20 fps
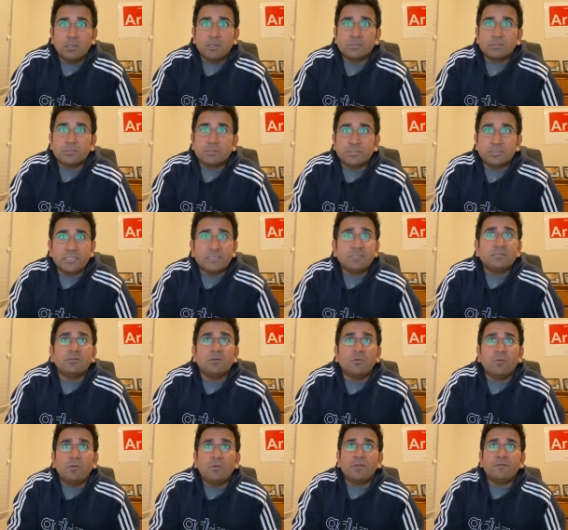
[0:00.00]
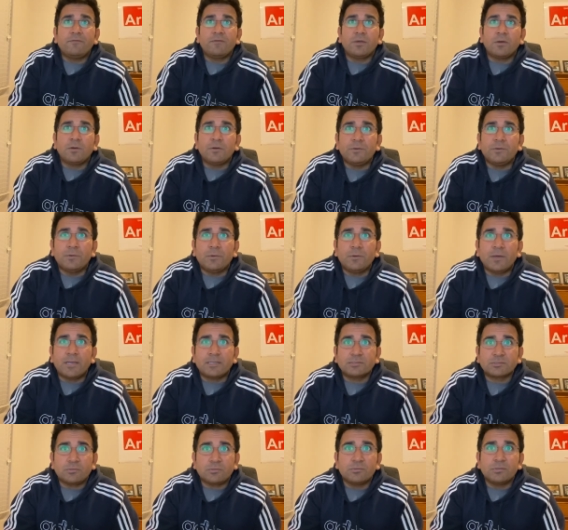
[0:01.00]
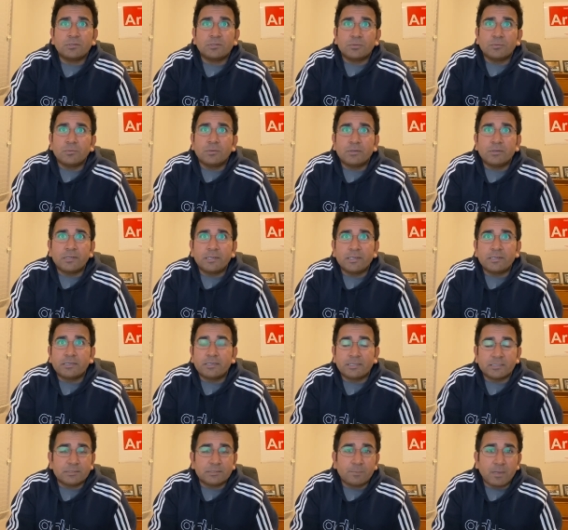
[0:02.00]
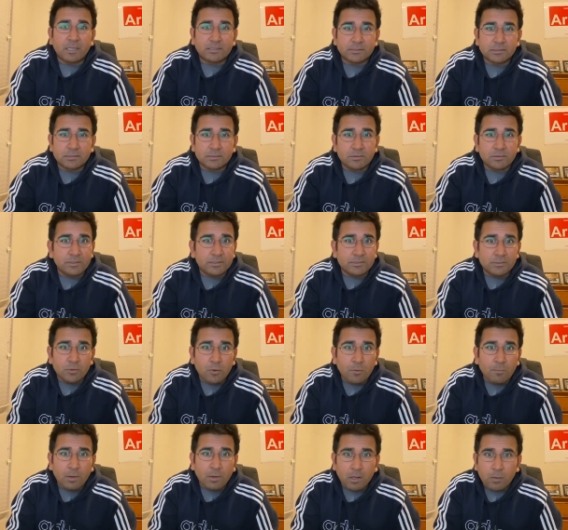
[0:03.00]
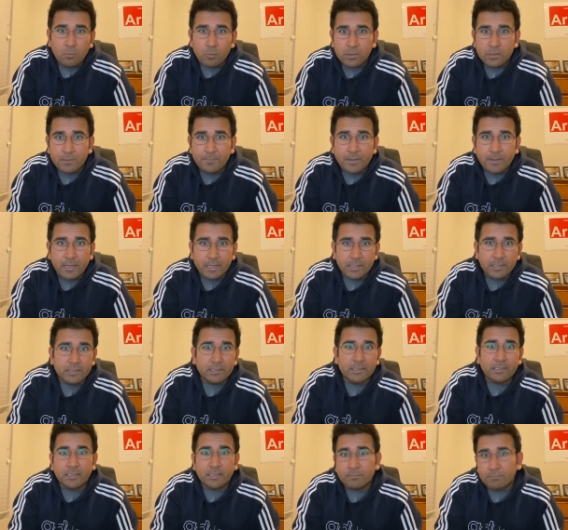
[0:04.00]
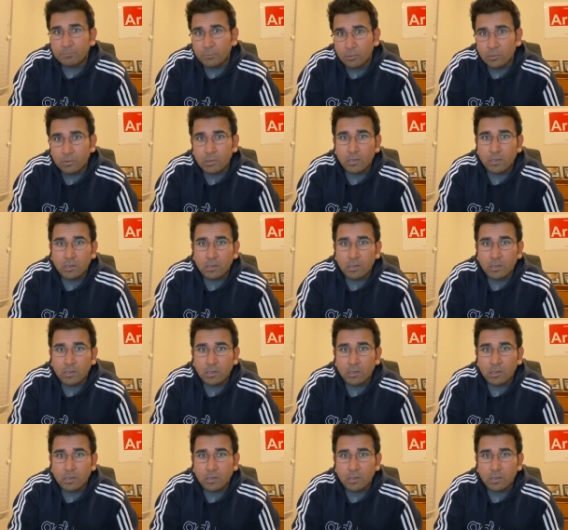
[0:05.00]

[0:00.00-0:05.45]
So Jason Holder, we all know, has scored a 200 in test matches, so he's no mug with the bat. He can bowl